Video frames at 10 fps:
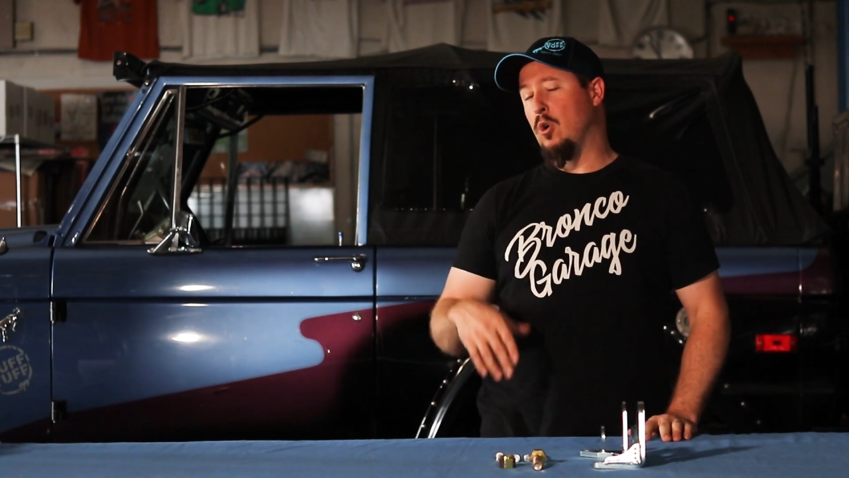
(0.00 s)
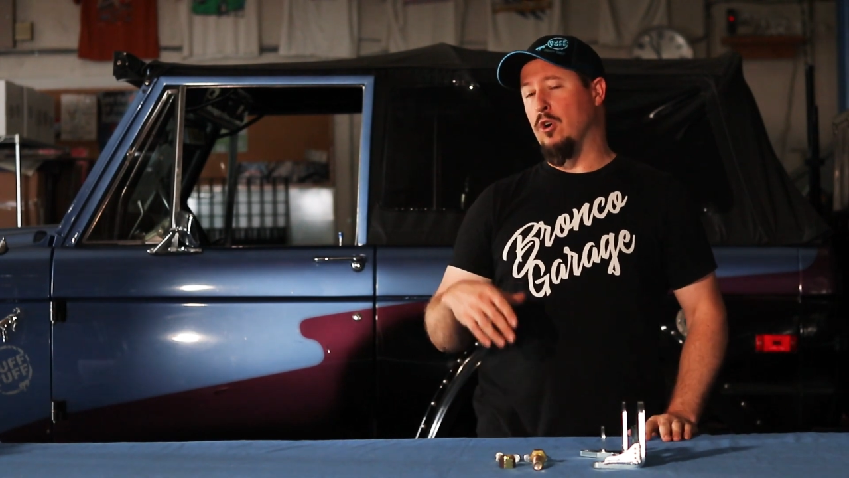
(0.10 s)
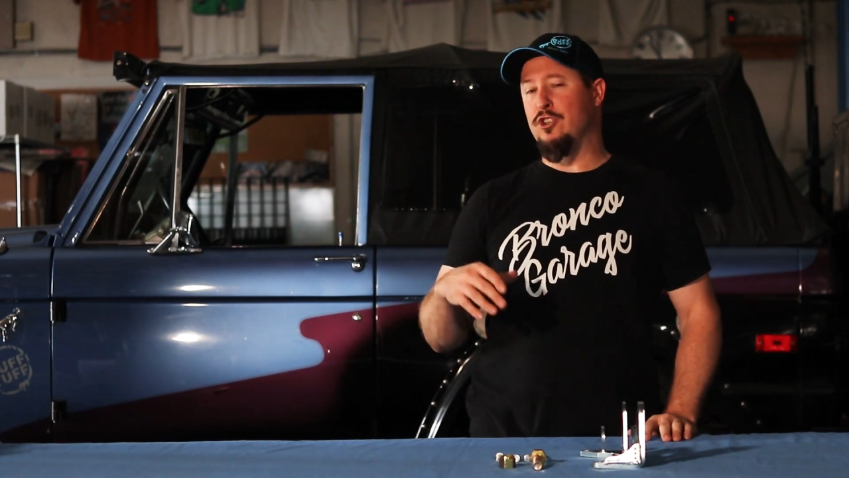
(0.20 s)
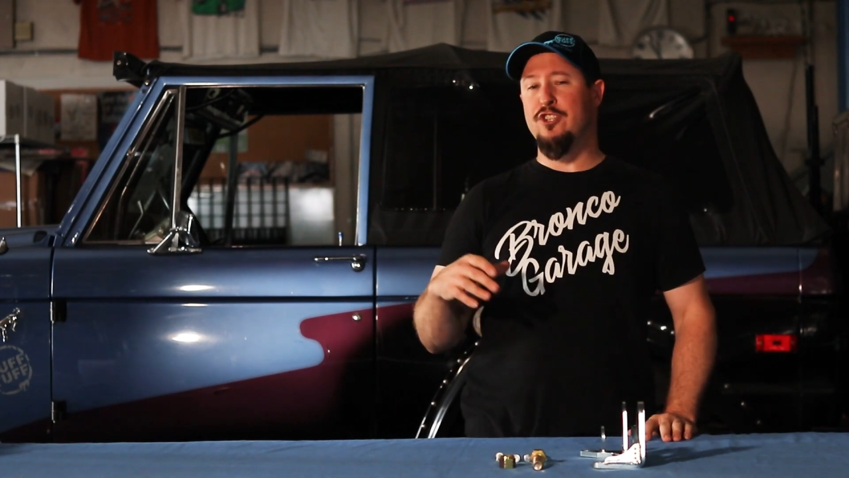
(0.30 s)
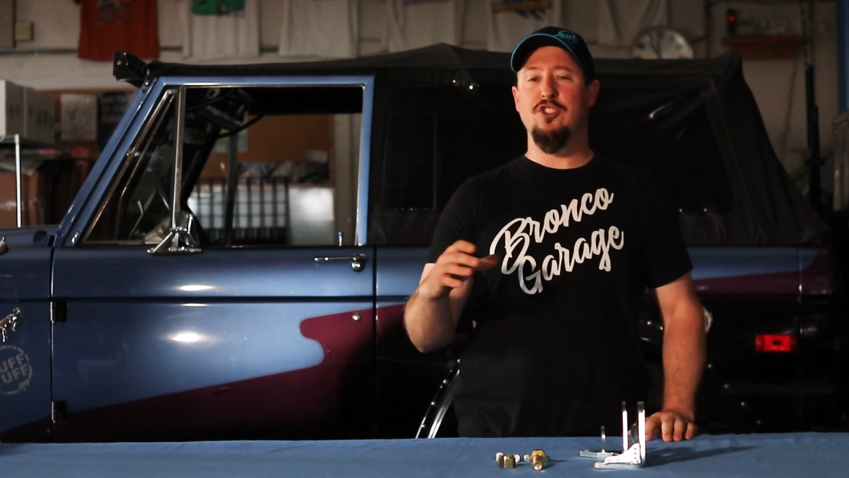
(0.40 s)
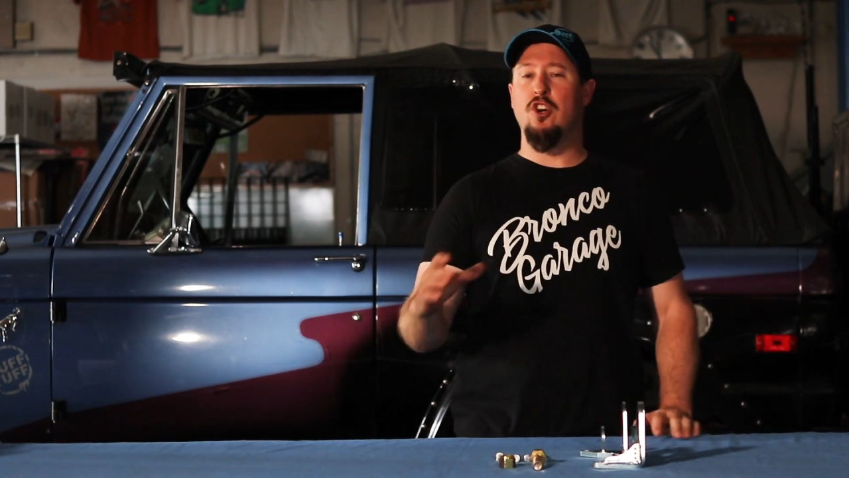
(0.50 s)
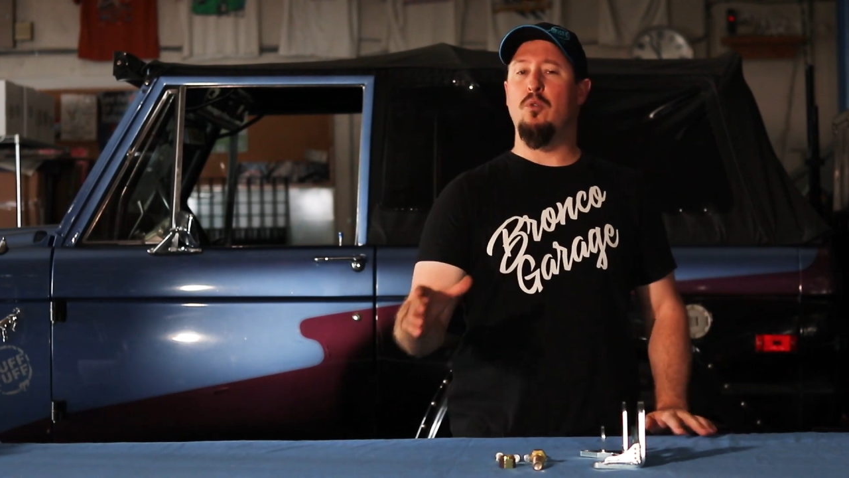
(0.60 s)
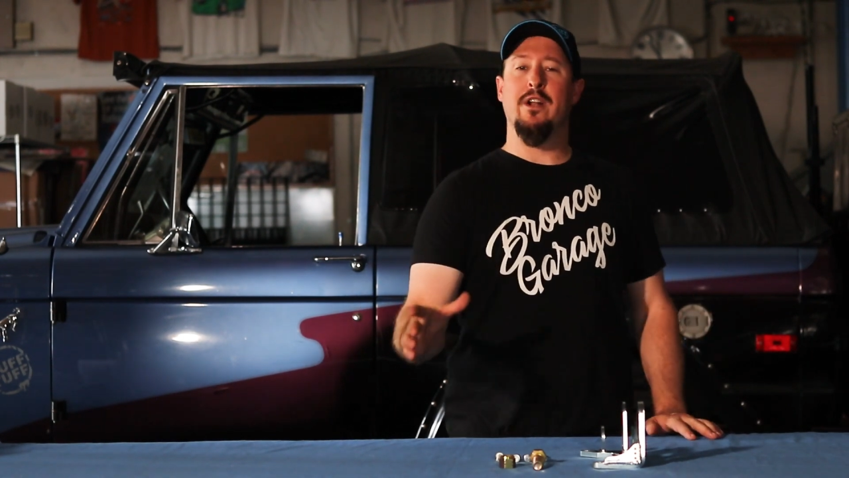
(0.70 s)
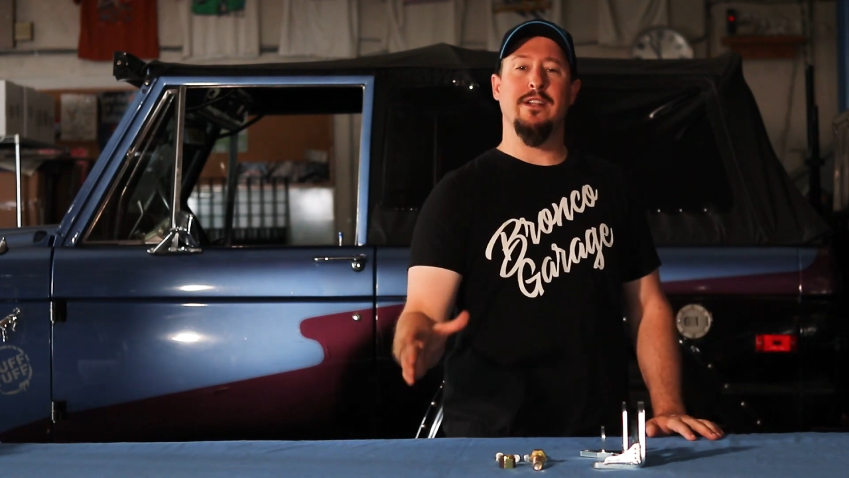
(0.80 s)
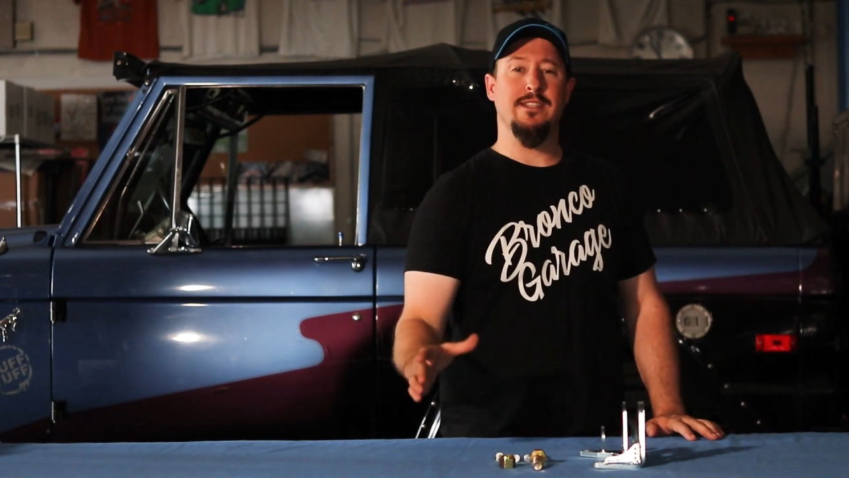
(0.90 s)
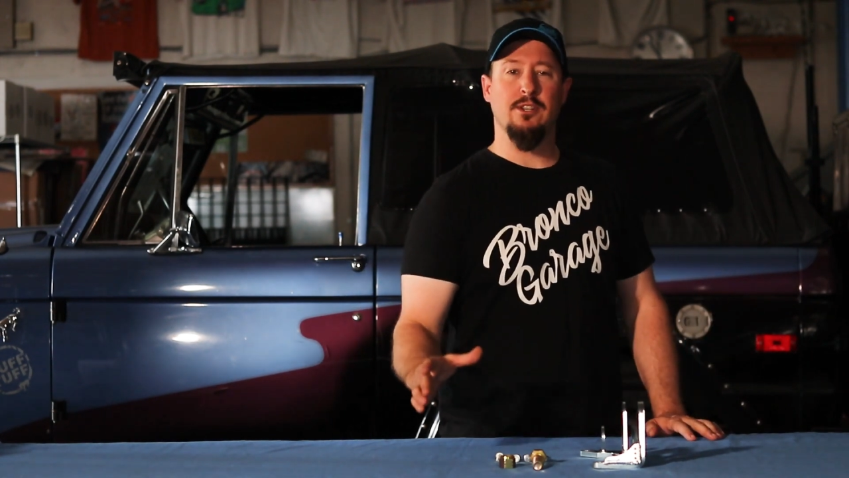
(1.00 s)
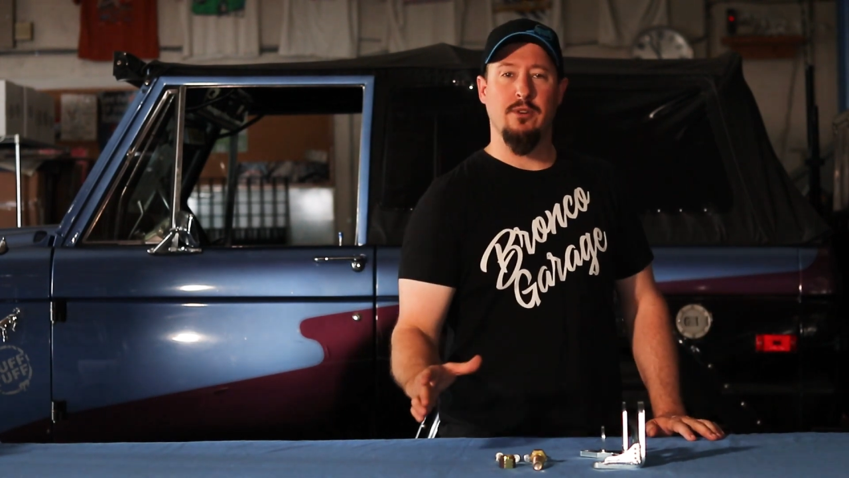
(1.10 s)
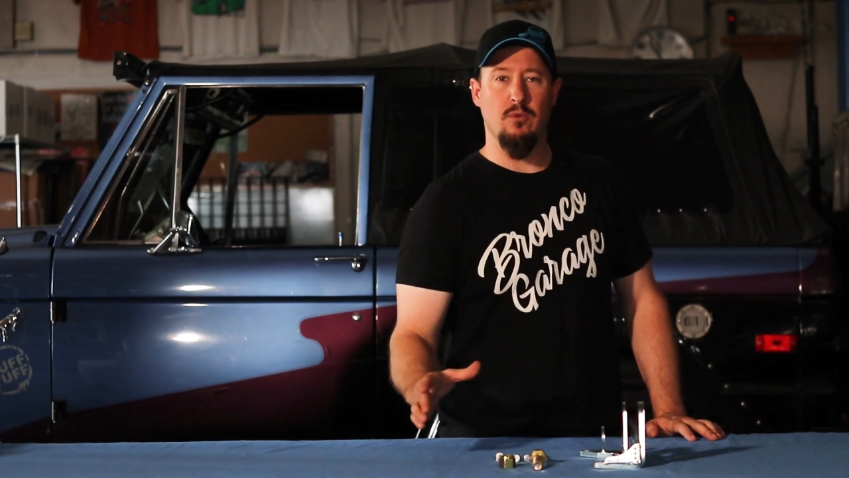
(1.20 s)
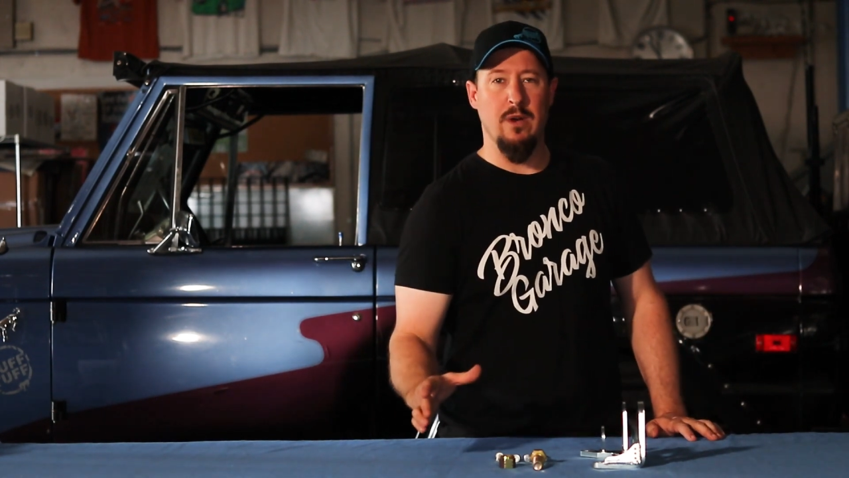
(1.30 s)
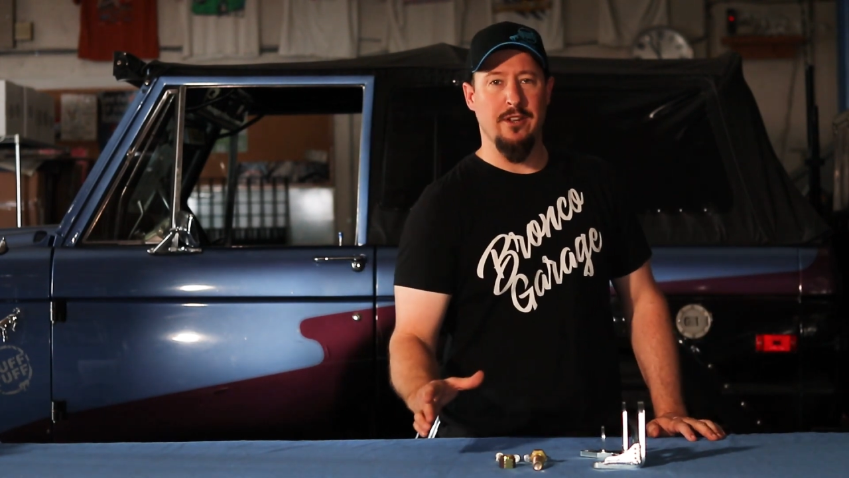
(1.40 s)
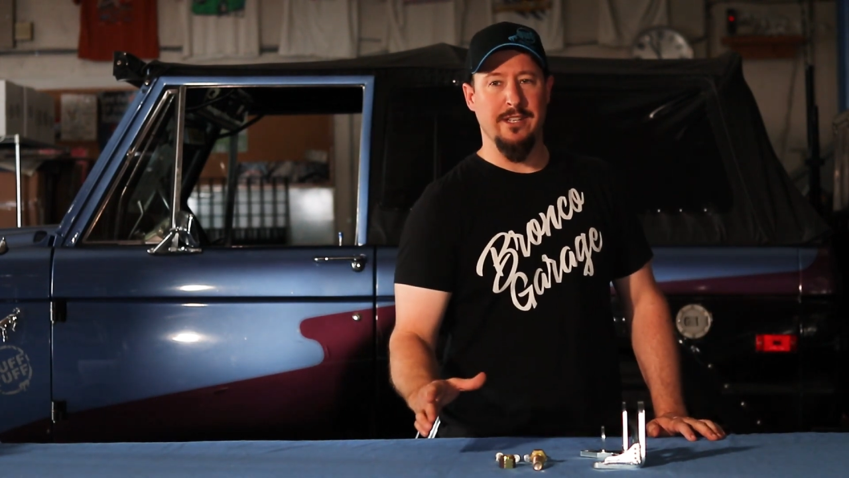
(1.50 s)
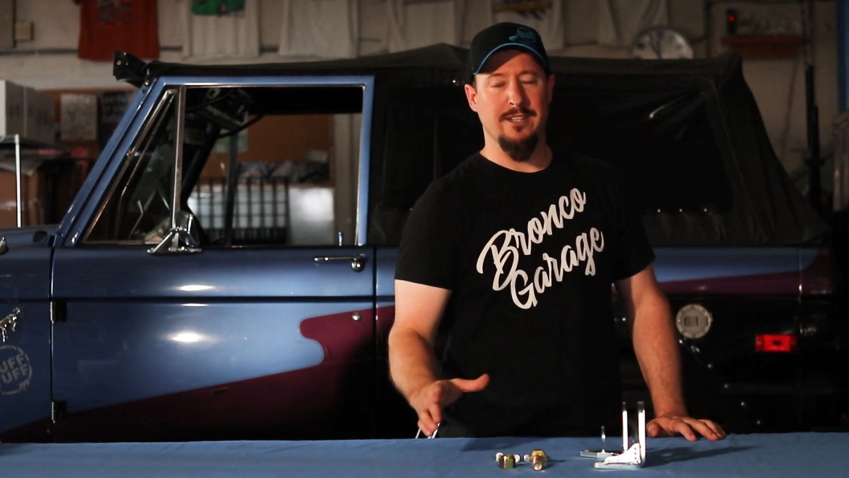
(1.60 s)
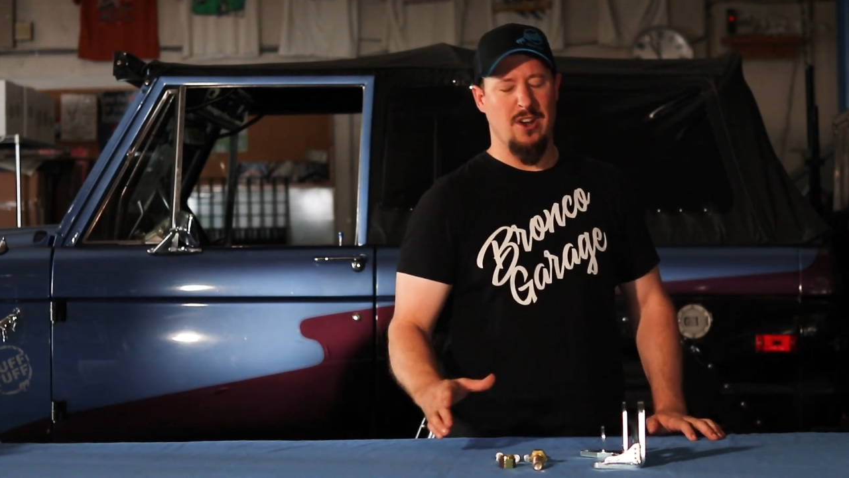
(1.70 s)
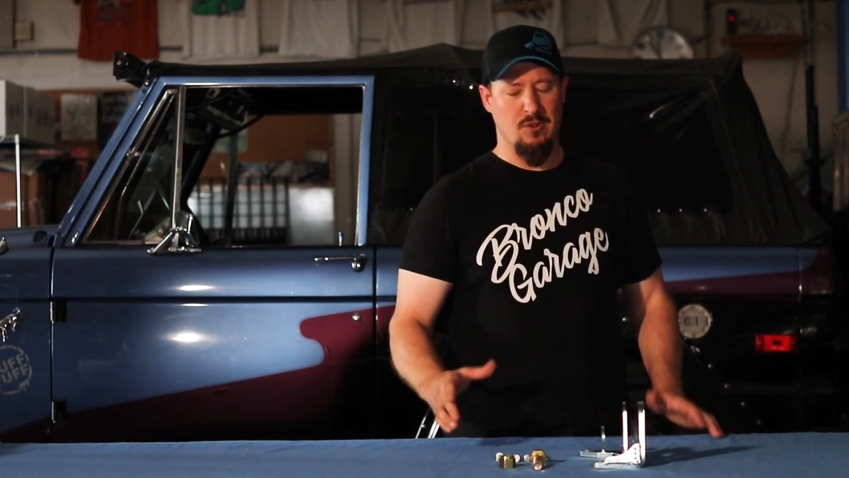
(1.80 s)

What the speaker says: or just don't want to deal with welding